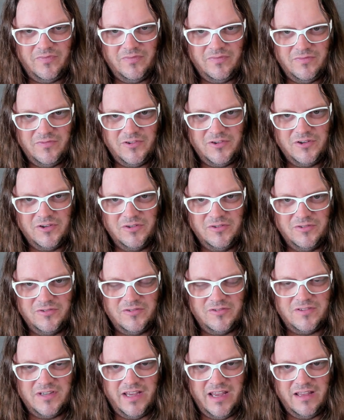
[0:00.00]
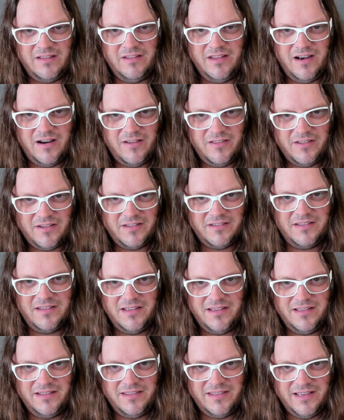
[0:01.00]
shoes to, you know, like
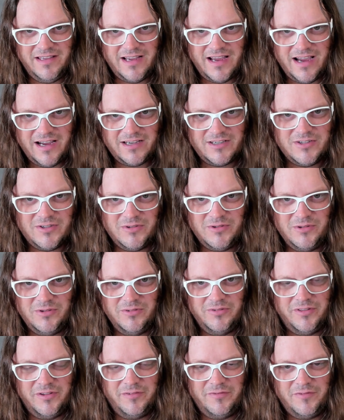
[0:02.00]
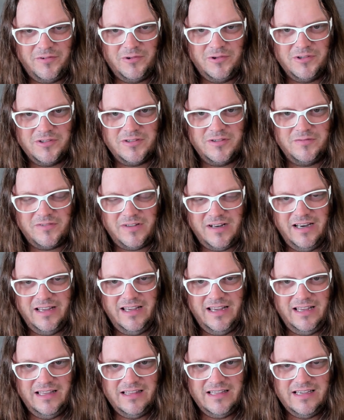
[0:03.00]
the force of
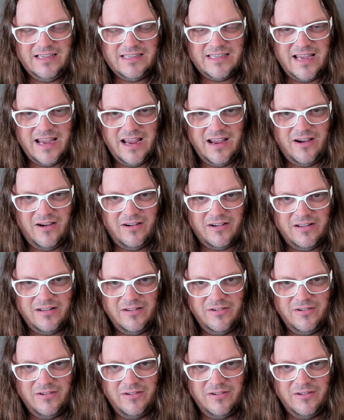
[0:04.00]
clicking these out